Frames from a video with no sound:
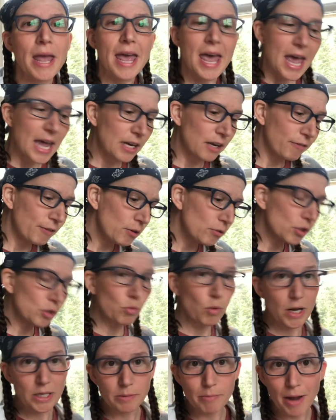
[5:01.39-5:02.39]
And if you just
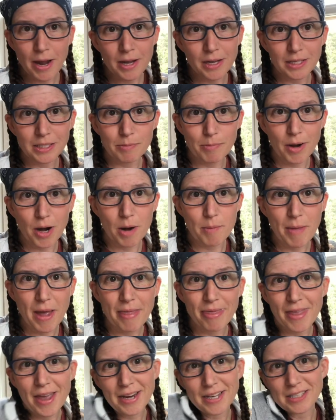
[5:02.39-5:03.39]
watch my
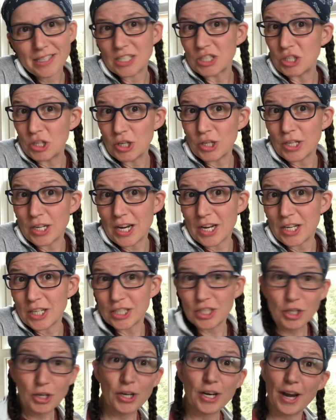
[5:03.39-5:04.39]
experiment, then it's
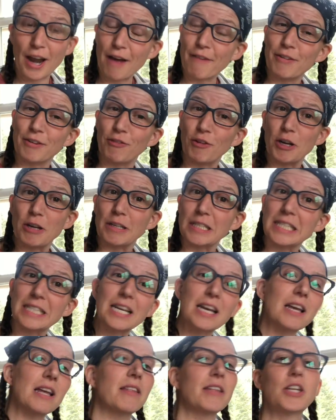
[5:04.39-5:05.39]
good enough for you to
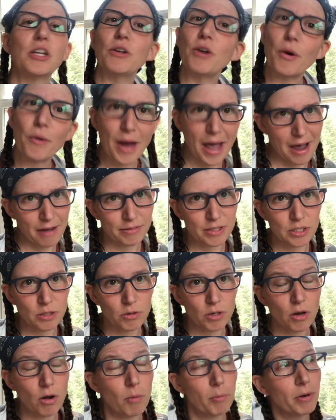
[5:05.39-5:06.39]
see it, and then you don't have to do it at home.